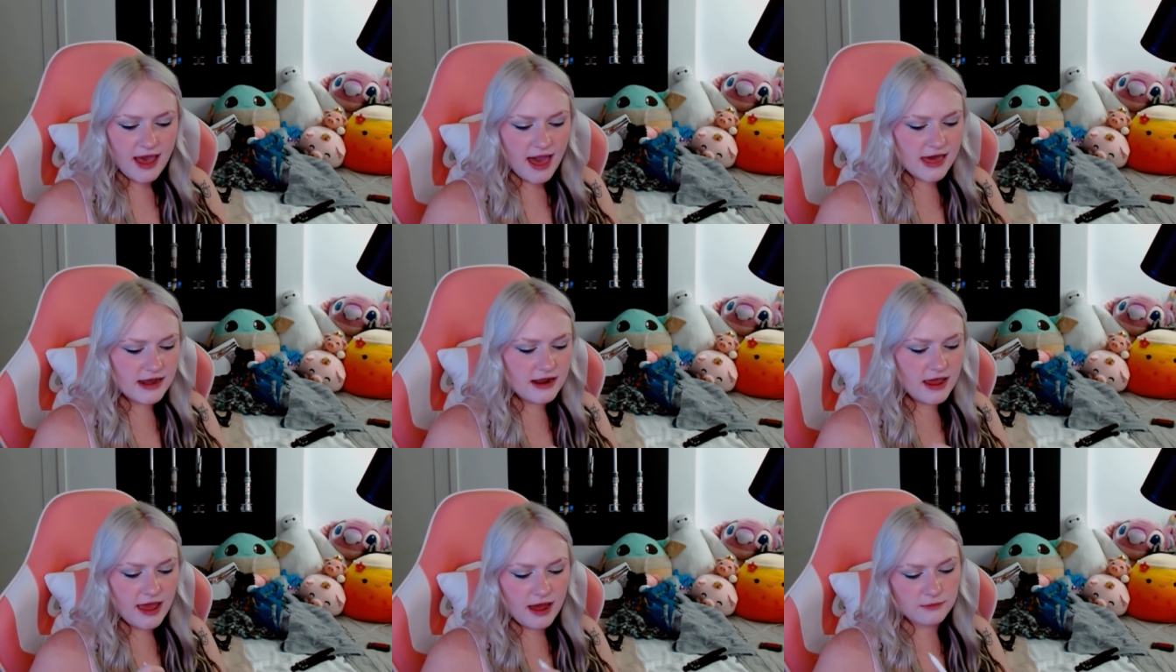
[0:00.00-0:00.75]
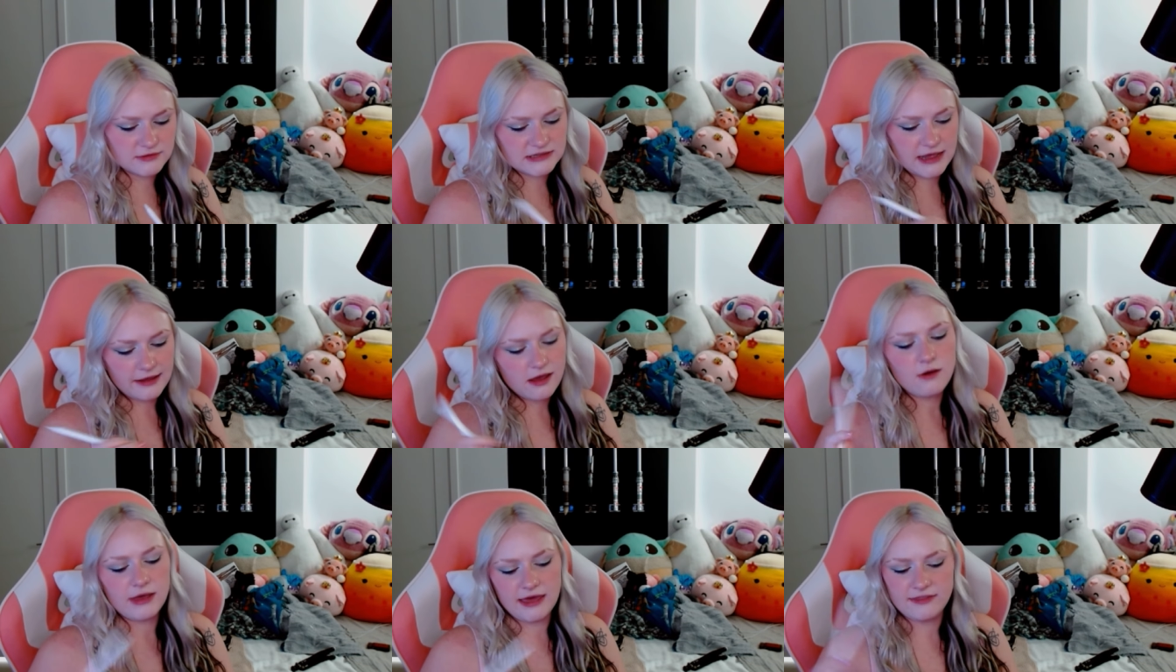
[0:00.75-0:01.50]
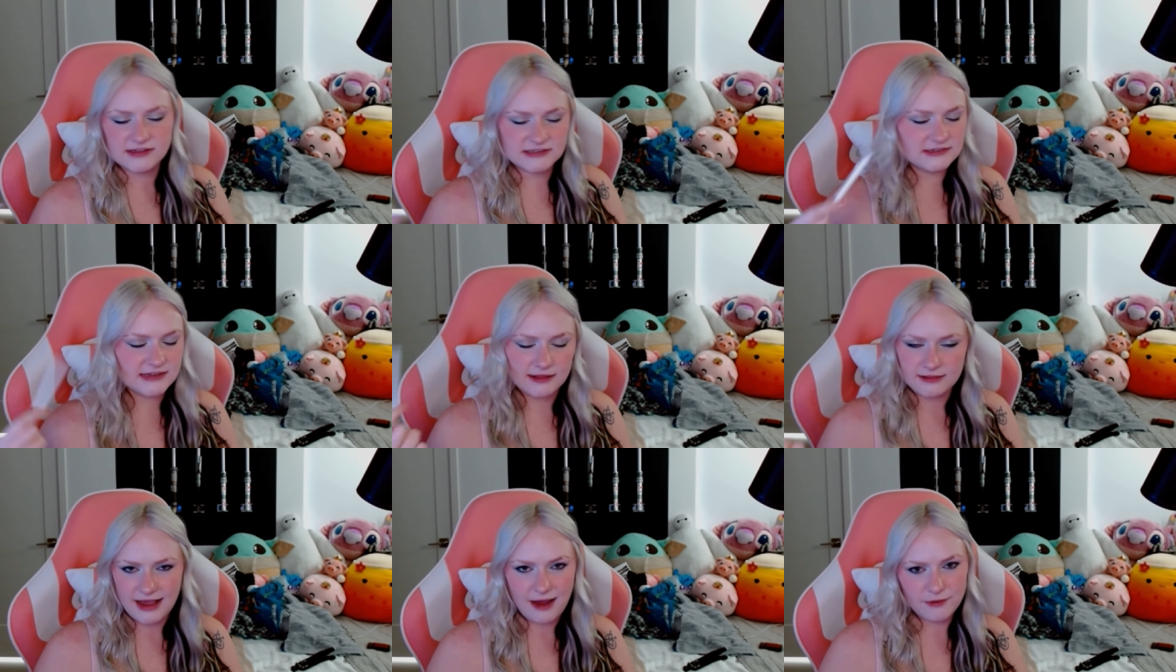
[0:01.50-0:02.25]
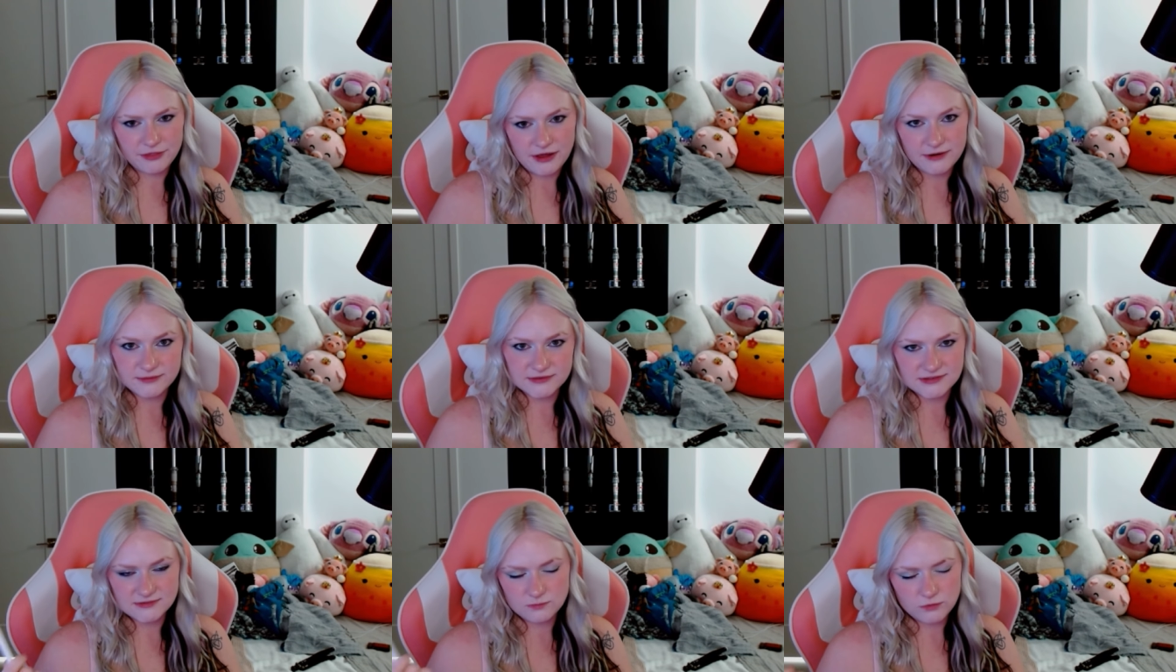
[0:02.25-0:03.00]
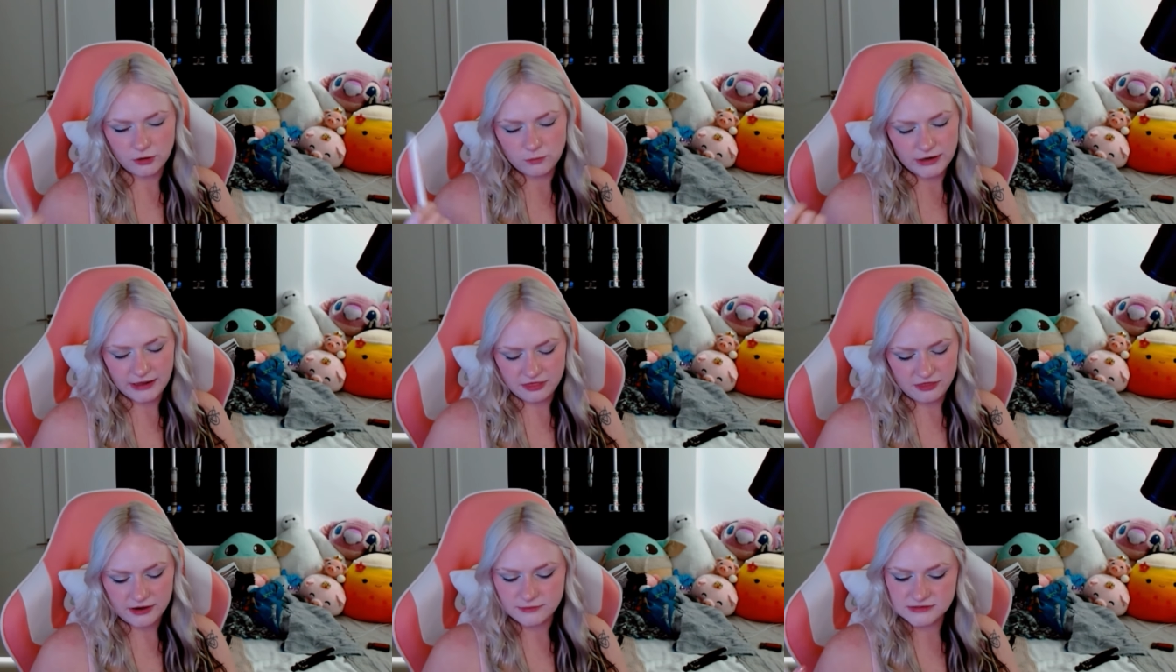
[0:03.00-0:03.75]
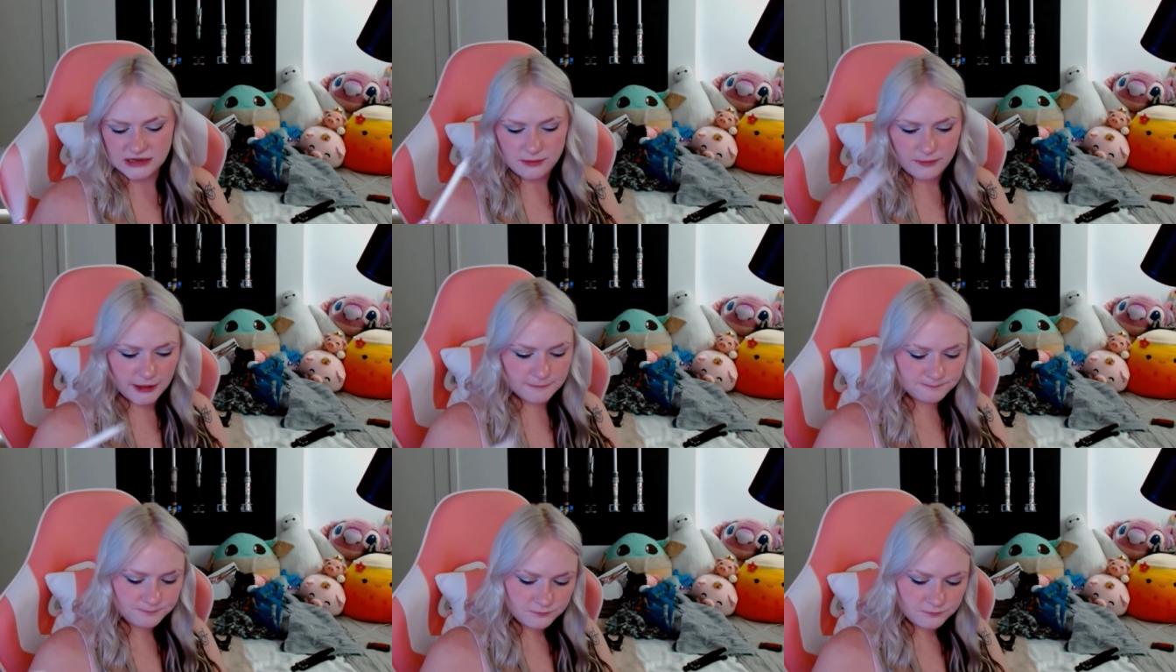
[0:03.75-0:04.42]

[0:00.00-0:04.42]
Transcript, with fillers: and I was like, okay, that's exactly how I thought it was, or what I thought it was gonna be.